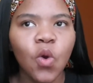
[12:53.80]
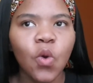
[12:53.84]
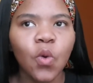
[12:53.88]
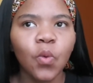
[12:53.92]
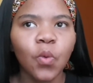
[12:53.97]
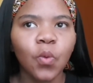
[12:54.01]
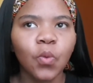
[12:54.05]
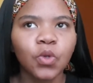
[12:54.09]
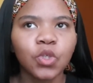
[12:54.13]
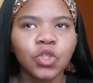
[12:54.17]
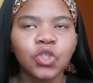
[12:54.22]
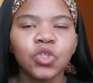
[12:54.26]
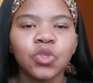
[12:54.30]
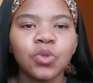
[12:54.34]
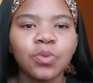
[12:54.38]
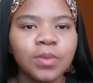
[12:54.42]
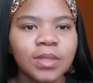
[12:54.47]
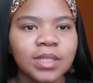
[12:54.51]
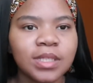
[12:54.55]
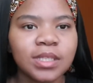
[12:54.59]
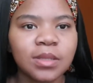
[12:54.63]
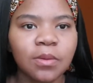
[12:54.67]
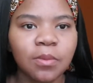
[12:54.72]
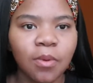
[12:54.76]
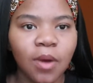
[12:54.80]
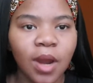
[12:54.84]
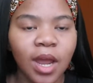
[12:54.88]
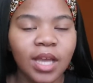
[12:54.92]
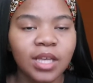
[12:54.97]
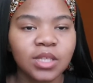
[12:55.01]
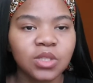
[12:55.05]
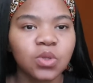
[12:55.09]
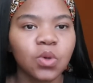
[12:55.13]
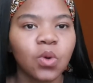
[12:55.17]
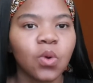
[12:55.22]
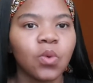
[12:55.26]
would you be
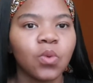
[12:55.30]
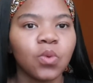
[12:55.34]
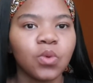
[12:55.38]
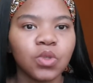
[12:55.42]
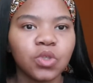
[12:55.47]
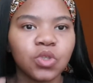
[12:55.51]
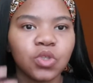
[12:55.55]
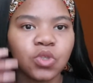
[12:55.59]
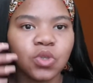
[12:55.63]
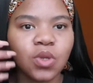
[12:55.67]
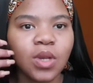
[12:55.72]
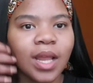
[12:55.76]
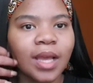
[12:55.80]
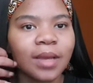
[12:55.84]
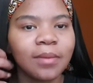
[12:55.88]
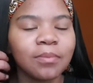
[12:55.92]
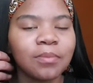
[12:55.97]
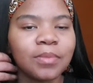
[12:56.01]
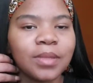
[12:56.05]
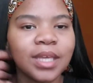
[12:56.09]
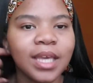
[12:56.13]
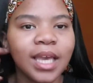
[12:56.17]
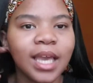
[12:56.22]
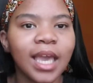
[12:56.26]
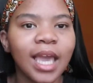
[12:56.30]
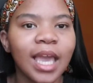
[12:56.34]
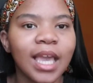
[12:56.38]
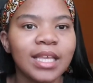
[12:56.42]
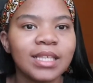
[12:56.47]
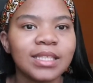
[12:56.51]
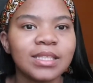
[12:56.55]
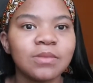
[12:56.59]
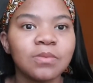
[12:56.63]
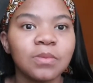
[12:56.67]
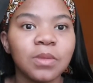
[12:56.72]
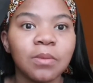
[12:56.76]
surprised or would you like be
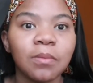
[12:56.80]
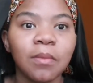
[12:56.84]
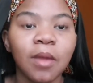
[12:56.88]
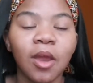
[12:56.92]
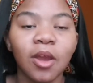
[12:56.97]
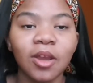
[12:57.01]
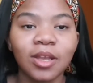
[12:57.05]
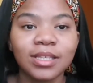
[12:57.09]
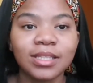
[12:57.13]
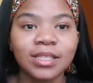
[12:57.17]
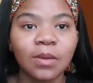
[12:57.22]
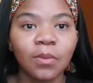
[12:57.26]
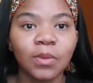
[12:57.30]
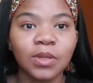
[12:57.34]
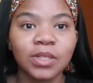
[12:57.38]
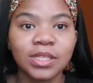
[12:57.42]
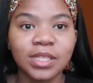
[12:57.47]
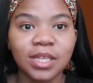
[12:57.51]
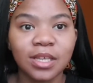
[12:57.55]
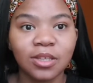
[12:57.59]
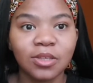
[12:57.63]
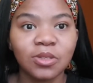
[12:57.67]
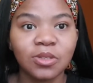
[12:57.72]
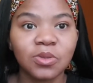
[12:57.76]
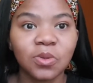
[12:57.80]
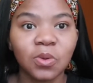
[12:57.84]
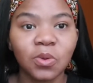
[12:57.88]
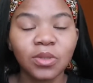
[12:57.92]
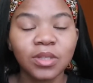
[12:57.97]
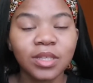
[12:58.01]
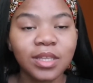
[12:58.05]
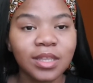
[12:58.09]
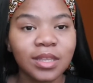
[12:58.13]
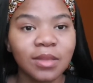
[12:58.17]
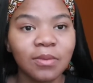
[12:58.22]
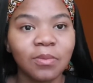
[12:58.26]
against me marrying someone 10 years
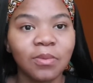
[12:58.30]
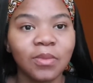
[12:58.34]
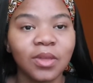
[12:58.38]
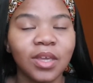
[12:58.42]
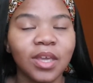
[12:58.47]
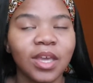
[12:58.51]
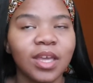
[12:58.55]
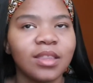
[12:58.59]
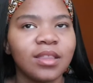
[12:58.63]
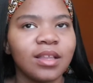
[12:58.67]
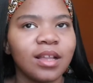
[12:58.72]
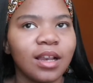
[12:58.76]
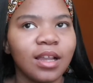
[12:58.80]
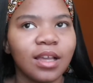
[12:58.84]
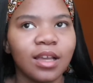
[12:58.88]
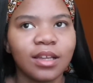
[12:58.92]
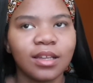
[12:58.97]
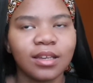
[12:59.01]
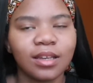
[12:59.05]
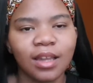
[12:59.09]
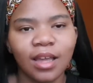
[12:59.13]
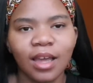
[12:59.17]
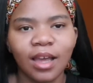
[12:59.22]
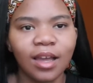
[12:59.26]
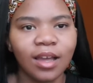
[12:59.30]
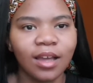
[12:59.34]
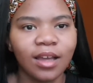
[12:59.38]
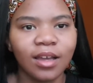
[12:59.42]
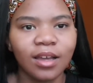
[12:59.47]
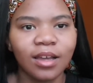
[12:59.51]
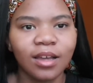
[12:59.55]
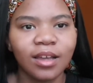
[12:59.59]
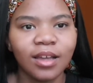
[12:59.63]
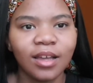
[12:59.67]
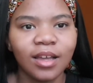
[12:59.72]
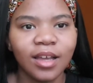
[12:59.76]
older than me? And they're like, nah.
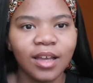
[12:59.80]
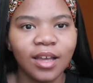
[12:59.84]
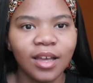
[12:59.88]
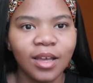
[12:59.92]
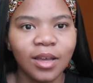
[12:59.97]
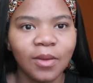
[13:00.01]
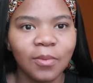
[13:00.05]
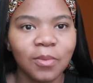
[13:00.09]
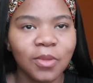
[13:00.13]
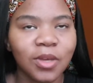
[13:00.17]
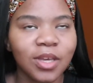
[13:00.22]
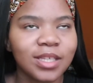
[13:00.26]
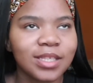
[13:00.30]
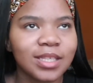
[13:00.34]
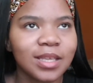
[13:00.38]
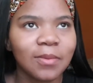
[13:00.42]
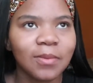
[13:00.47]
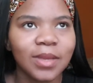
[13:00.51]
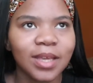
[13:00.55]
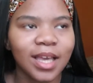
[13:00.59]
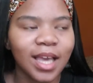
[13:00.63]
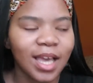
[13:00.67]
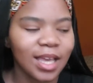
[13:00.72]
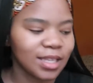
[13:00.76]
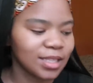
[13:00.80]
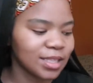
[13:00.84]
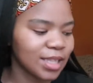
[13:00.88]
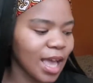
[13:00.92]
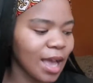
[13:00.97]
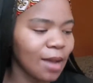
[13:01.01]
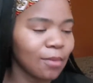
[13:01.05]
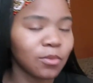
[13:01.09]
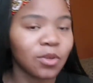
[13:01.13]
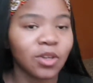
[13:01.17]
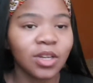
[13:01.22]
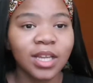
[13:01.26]
Because I mean, guys,
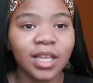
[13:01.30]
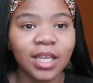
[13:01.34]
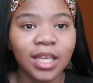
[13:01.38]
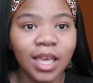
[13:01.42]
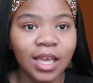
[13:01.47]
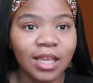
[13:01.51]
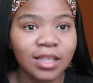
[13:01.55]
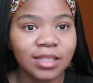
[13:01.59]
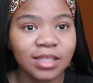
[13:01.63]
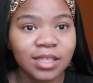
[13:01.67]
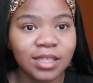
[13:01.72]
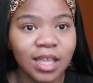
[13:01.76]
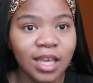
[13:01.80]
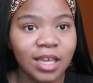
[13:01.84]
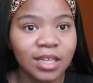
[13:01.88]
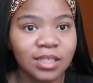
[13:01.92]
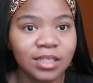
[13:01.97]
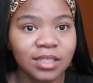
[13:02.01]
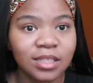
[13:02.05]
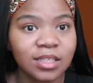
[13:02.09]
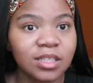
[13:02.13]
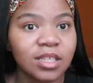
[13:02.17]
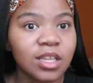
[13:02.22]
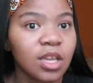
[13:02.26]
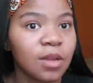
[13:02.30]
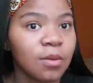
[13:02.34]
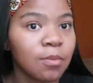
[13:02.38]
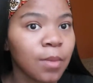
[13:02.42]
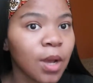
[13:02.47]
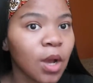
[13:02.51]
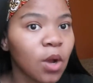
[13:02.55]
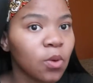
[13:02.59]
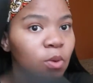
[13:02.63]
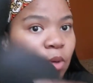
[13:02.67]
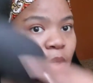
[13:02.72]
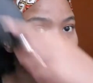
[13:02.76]
I'm not against that. In my
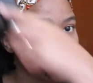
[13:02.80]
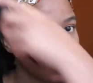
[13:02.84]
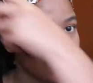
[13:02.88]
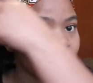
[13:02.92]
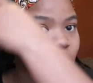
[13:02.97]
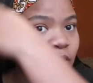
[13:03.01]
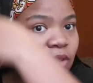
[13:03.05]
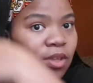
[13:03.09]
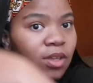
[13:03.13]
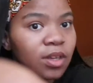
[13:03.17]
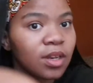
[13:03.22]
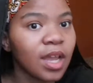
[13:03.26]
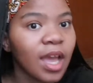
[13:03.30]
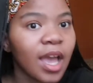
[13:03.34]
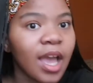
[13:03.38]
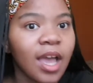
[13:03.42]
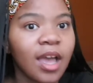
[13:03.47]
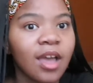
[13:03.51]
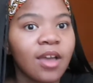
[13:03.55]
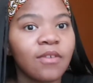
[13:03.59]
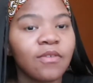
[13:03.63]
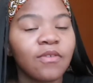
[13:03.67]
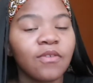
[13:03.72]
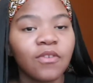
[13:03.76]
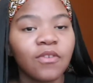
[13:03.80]
own opinion, I have